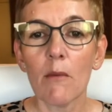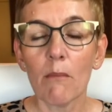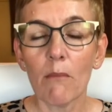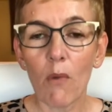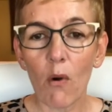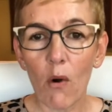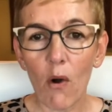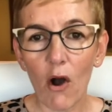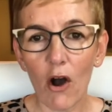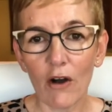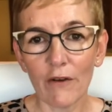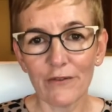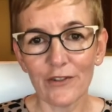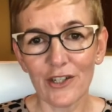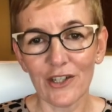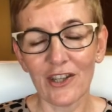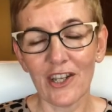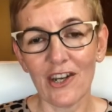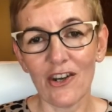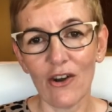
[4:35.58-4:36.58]
More
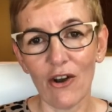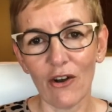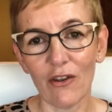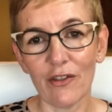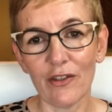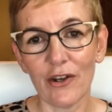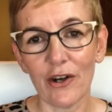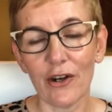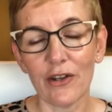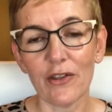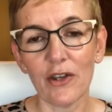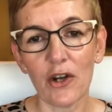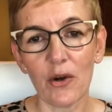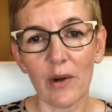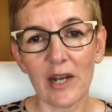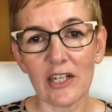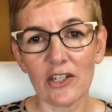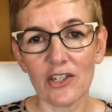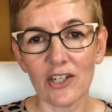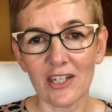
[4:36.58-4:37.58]
often than not, though, the
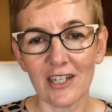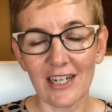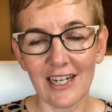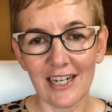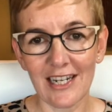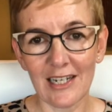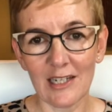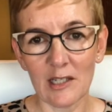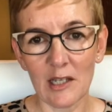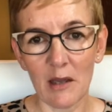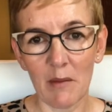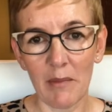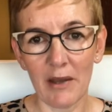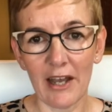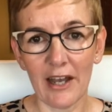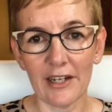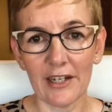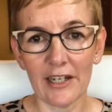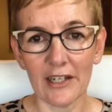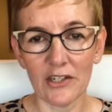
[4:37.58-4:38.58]
question is
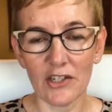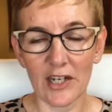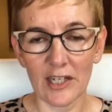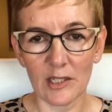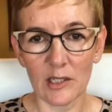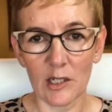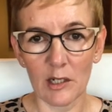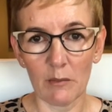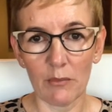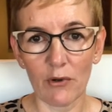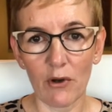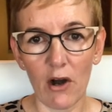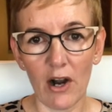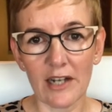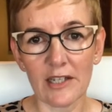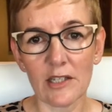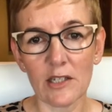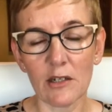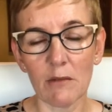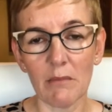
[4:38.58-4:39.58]
about adjusting
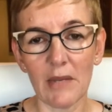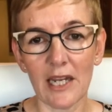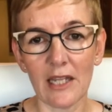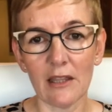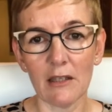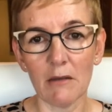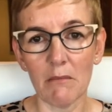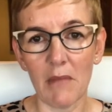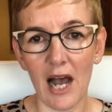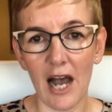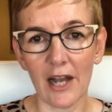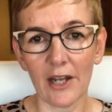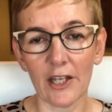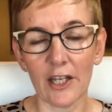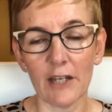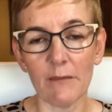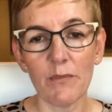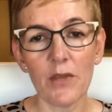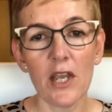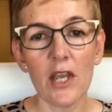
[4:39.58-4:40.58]
price to meet the
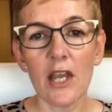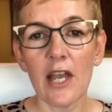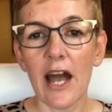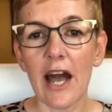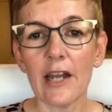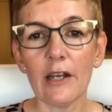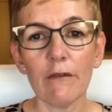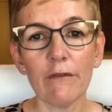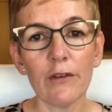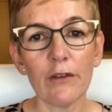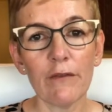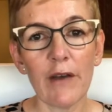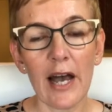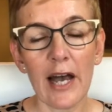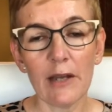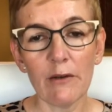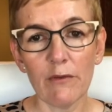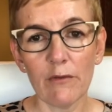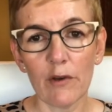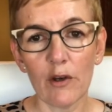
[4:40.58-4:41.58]
market. And if you've
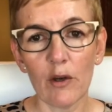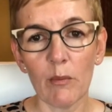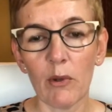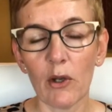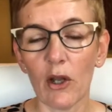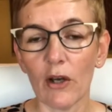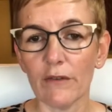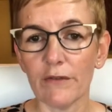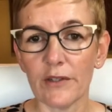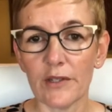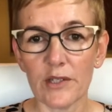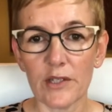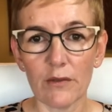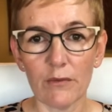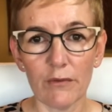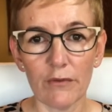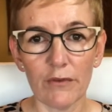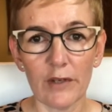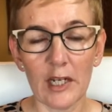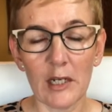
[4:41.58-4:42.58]
had verbal offers
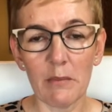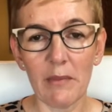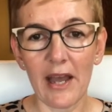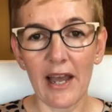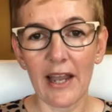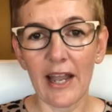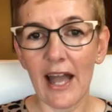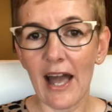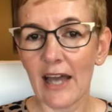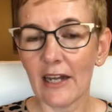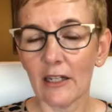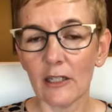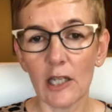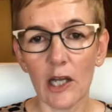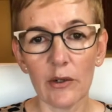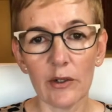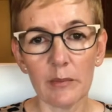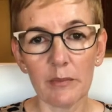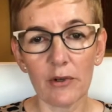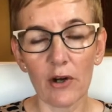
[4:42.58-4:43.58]
and feedback at a
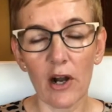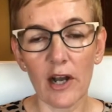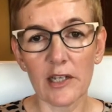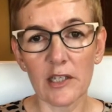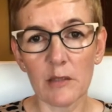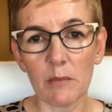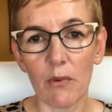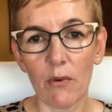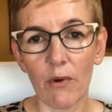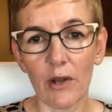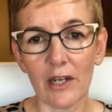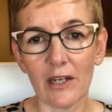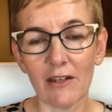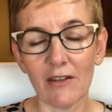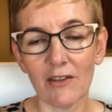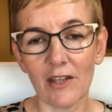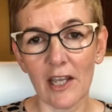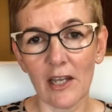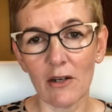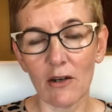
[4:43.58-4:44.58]
lower price point
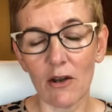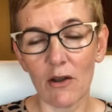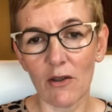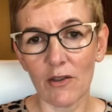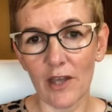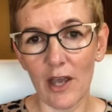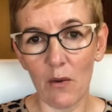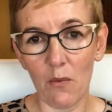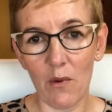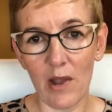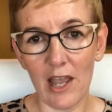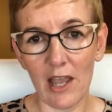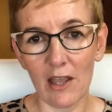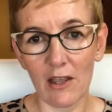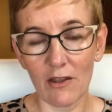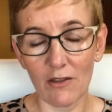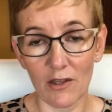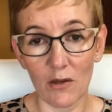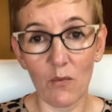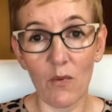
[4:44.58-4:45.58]
than
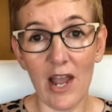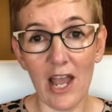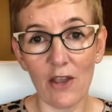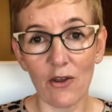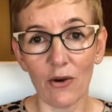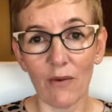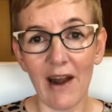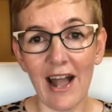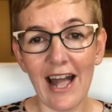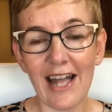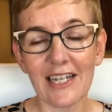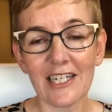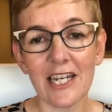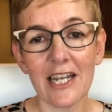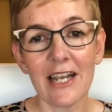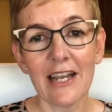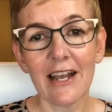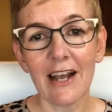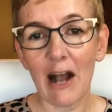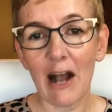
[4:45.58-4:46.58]
where you're at,
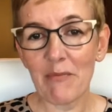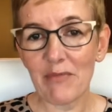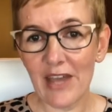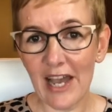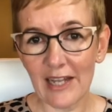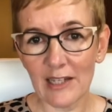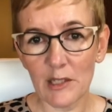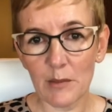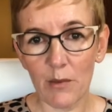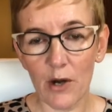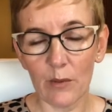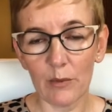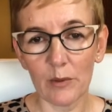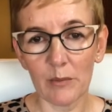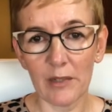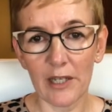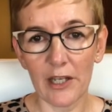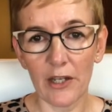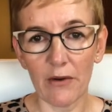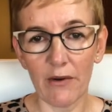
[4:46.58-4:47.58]
that's
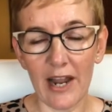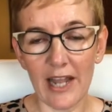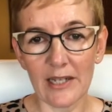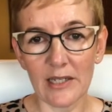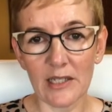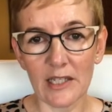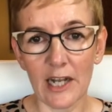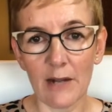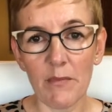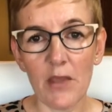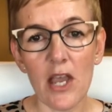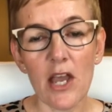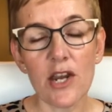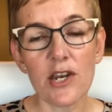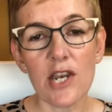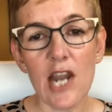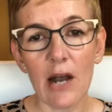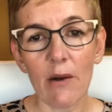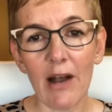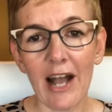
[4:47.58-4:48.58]
probably your answer.
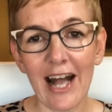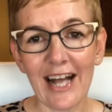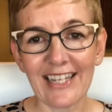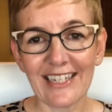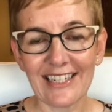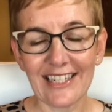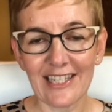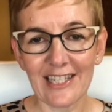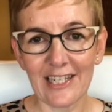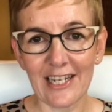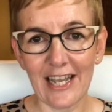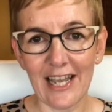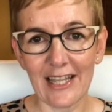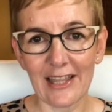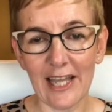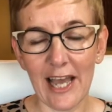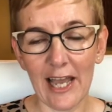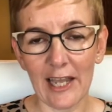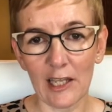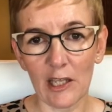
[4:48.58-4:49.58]
Now, I
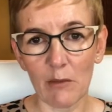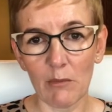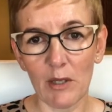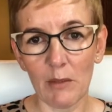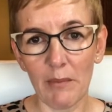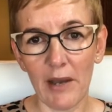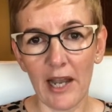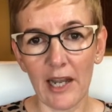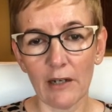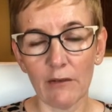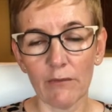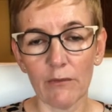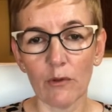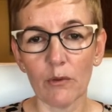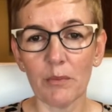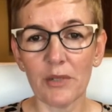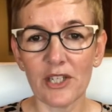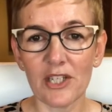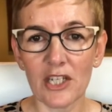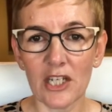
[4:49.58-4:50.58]
understand that can be painful,
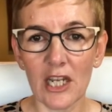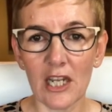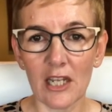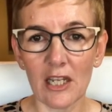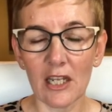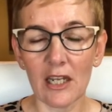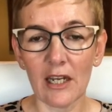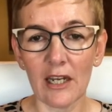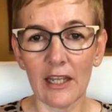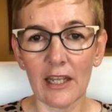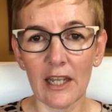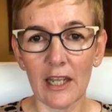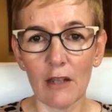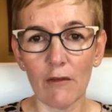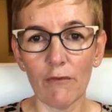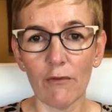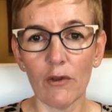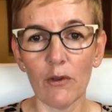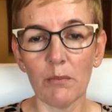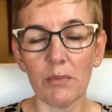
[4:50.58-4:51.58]
particularly
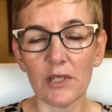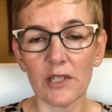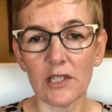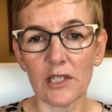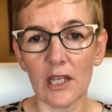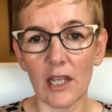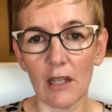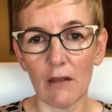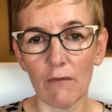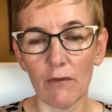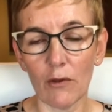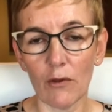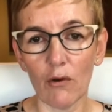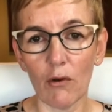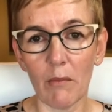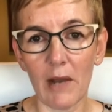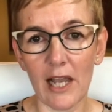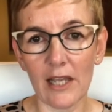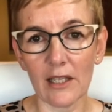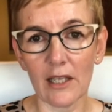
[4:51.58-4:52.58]
if you perceive you're
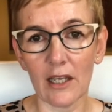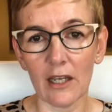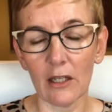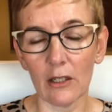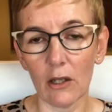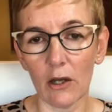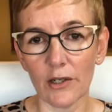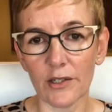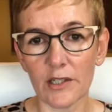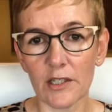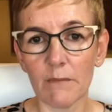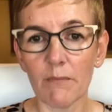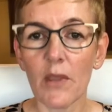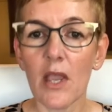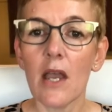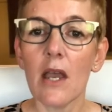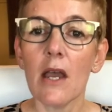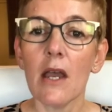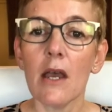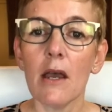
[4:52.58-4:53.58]
making a loss.
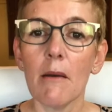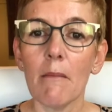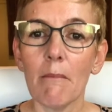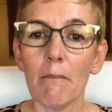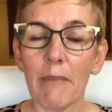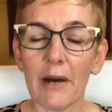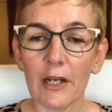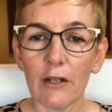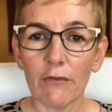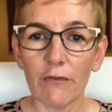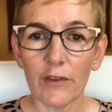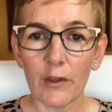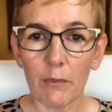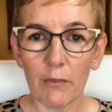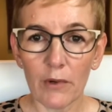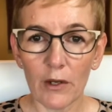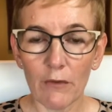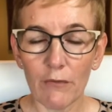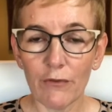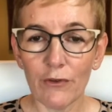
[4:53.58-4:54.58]
But
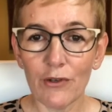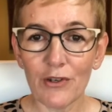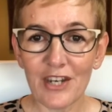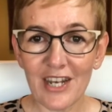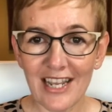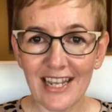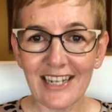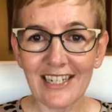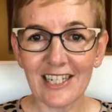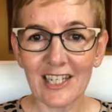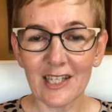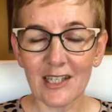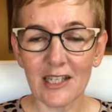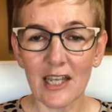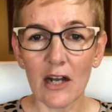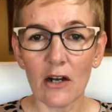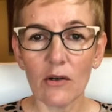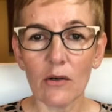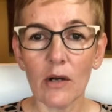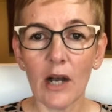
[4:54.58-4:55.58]
if you need to
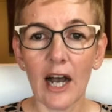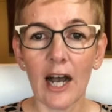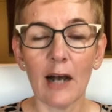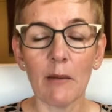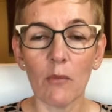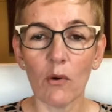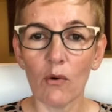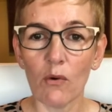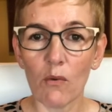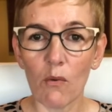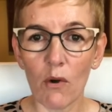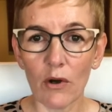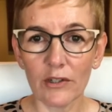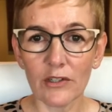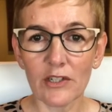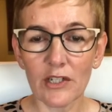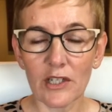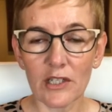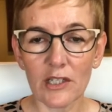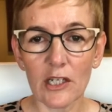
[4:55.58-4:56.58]
sell or
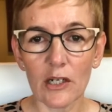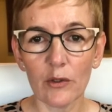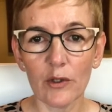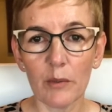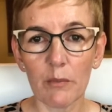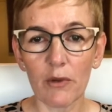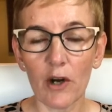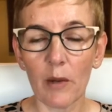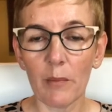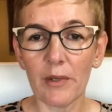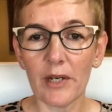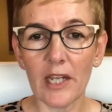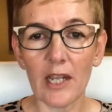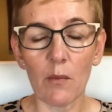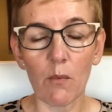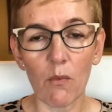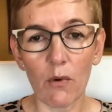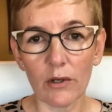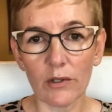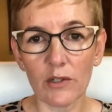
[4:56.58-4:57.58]
want to sell the property
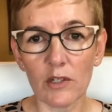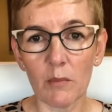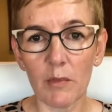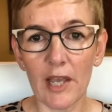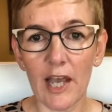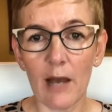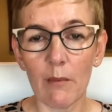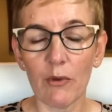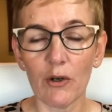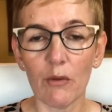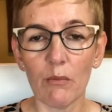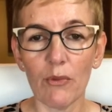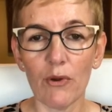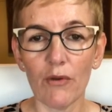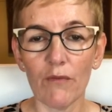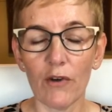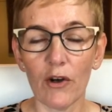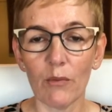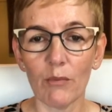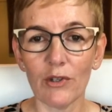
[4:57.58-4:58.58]
and want to be able to
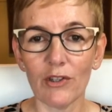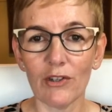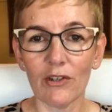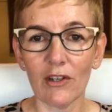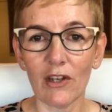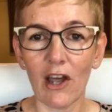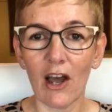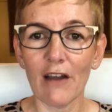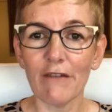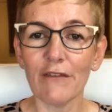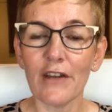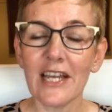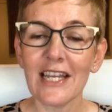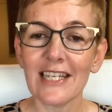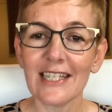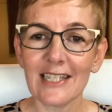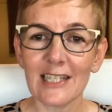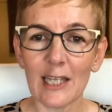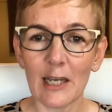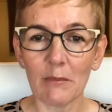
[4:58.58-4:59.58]
move on with your life,
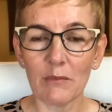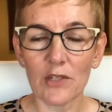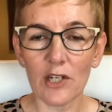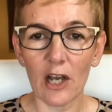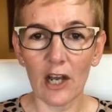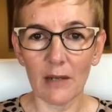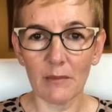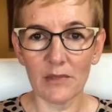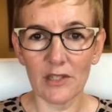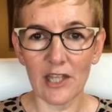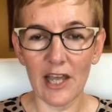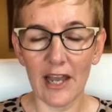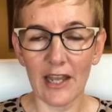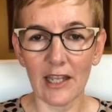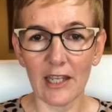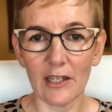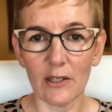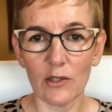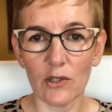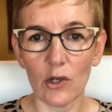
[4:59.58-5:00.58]
sometimes that
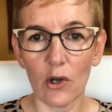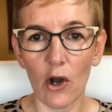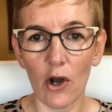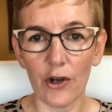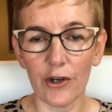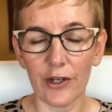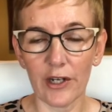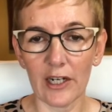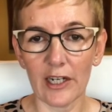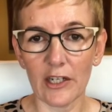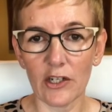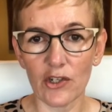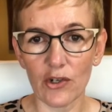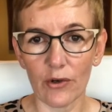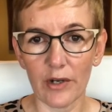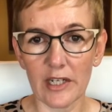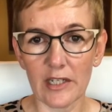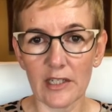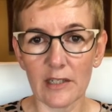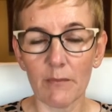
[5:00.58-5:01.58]
is your only
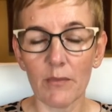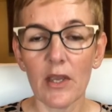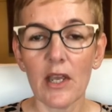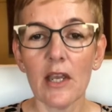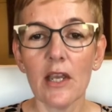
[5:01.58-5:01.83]
choice.